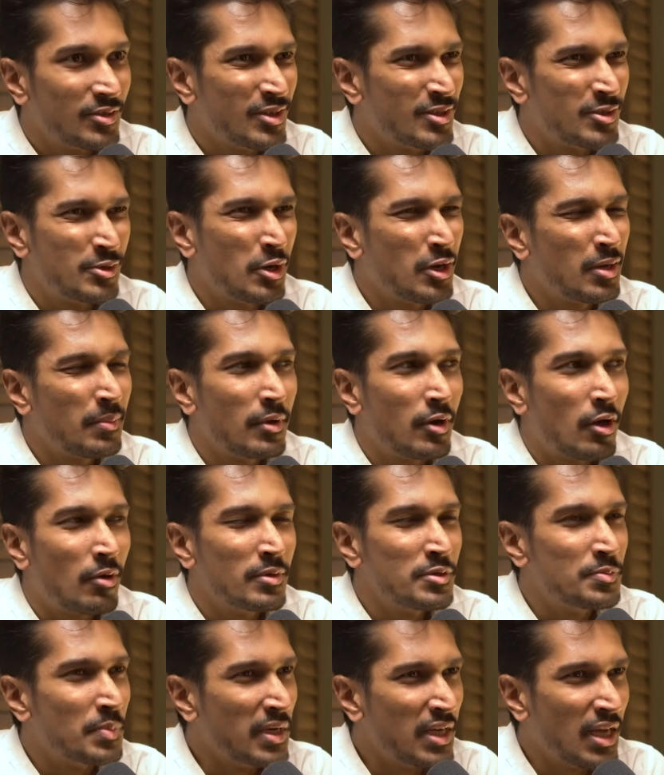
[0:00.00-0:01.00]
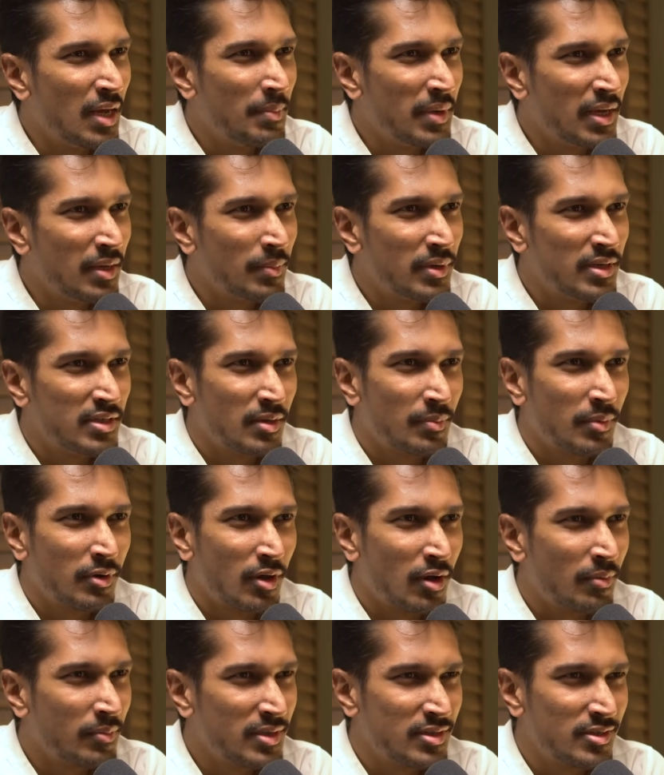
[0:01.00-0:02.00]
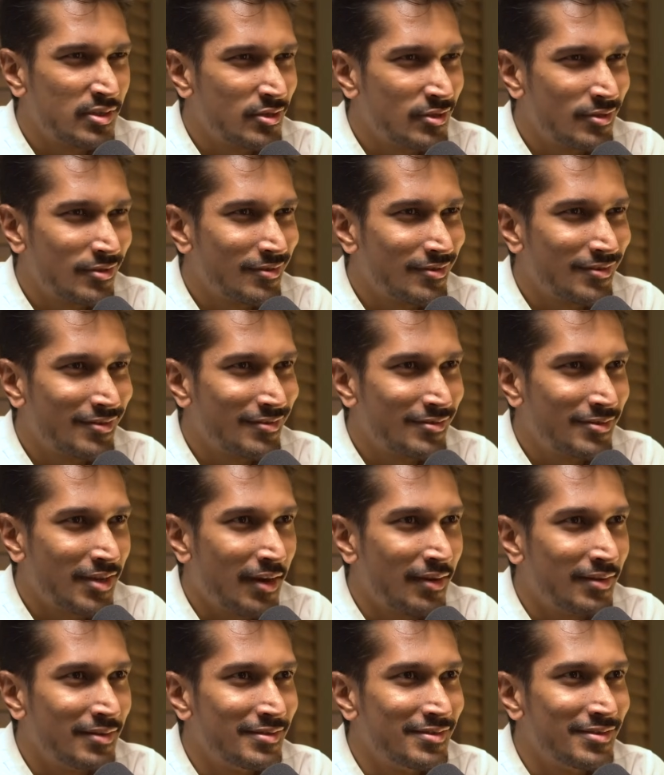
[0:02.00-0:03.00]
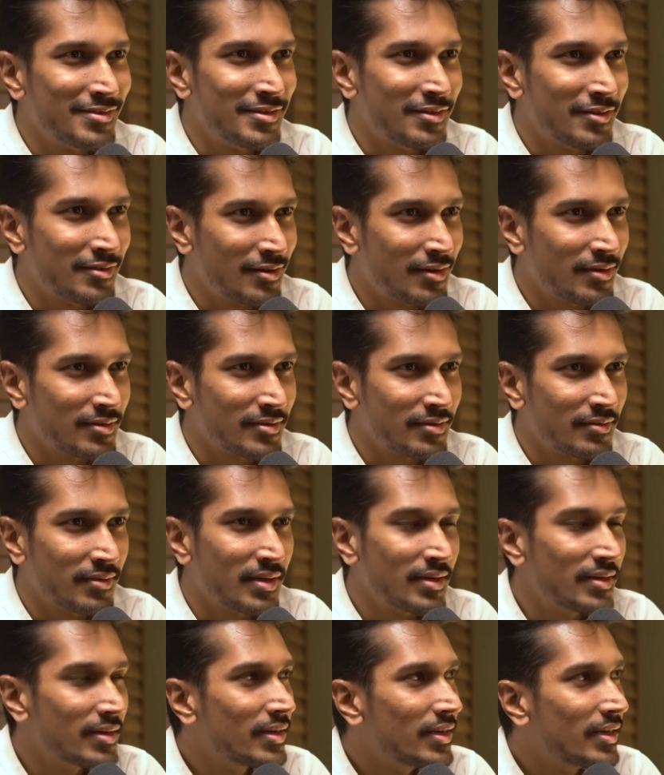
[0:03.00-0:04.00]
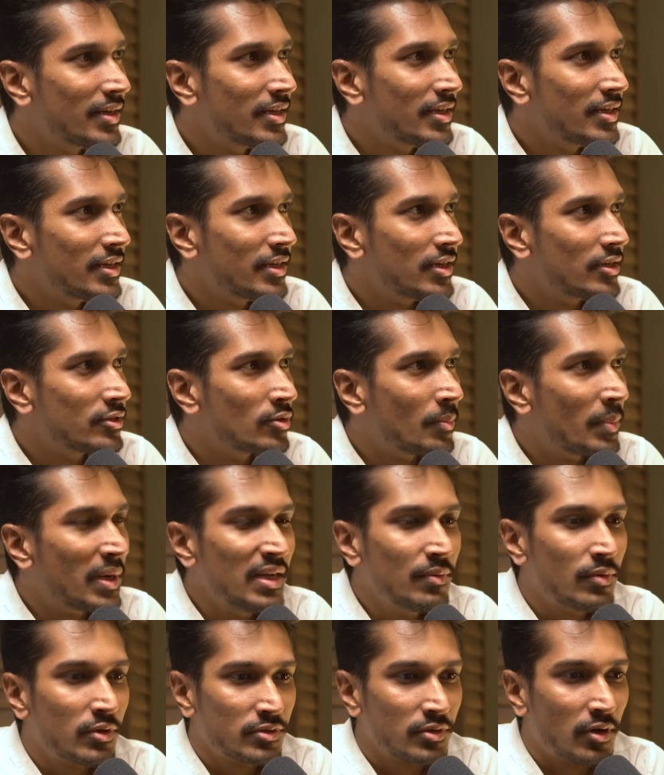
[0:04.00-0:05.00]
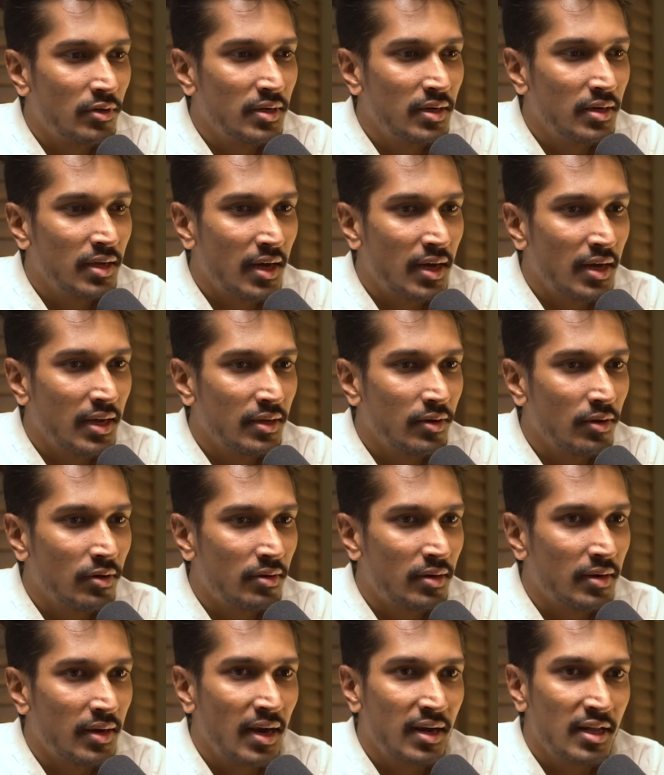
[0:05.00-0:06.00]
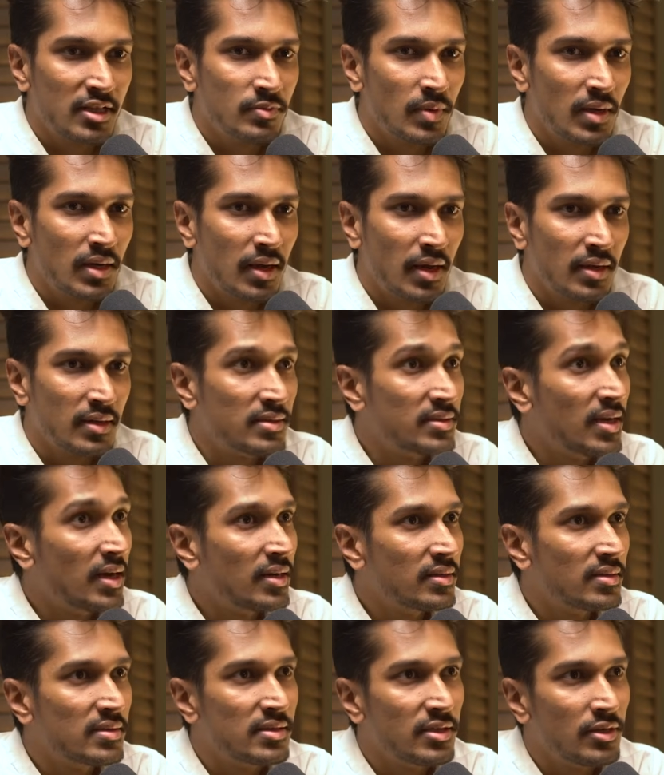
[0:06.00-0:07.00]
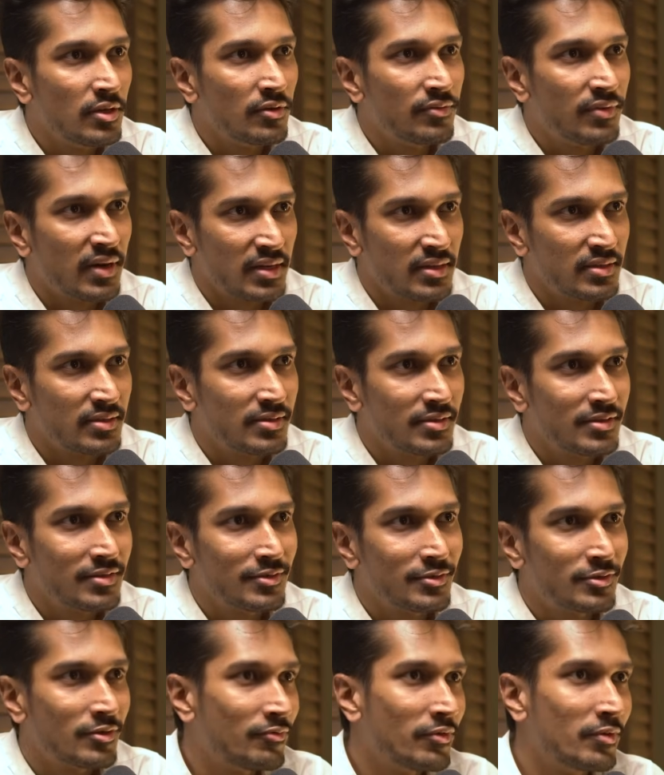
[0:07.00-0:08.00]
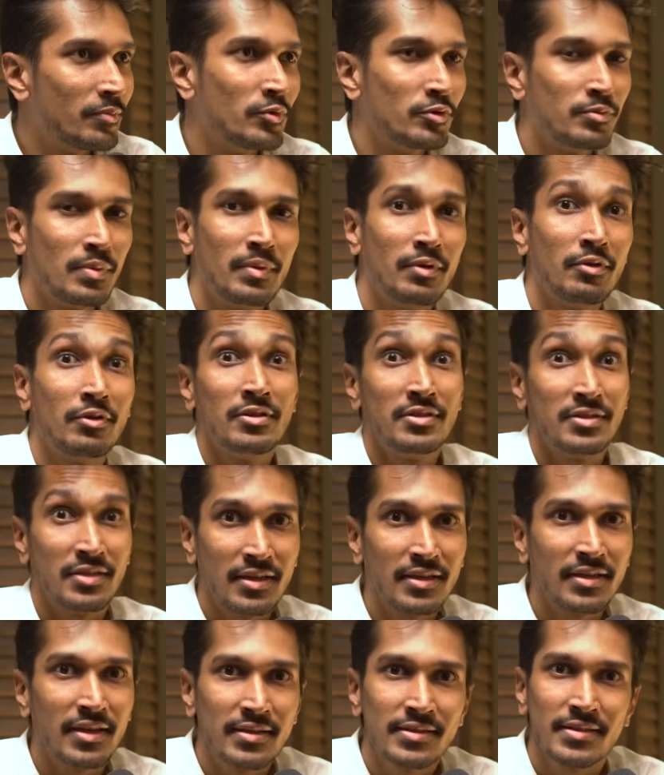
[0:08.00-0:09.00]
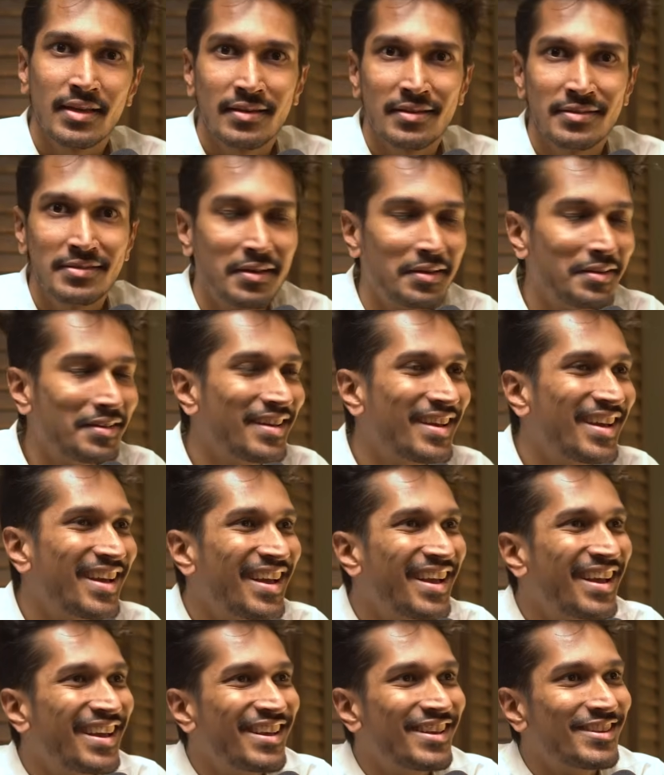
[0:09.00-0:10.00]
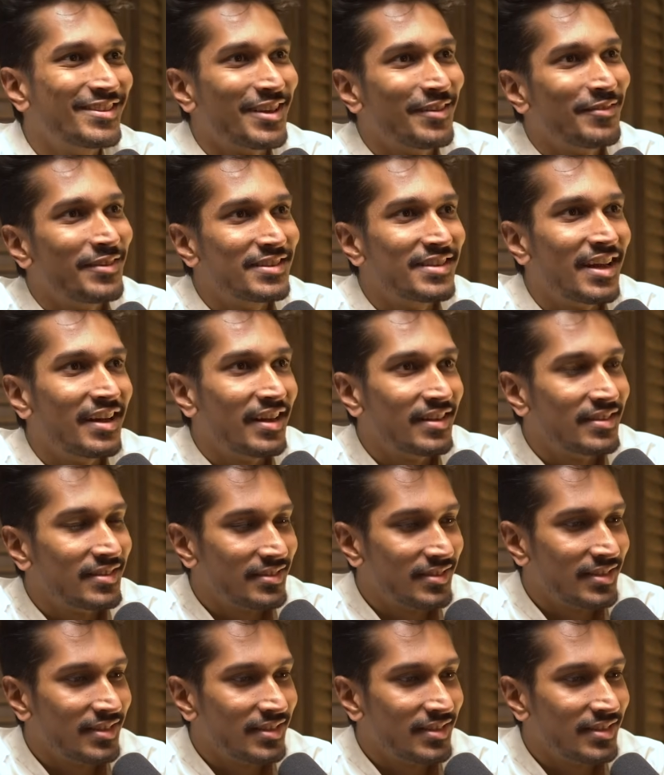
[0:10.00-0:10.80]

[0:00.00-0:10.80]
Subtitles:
So it's not about how much money I'm making, but it's about how much challenge is in the task, right? So money was sorted. I got retired as well. I resigned as the CEO of ICE. So for most people listening, yes, I resigned. So I've resigned as a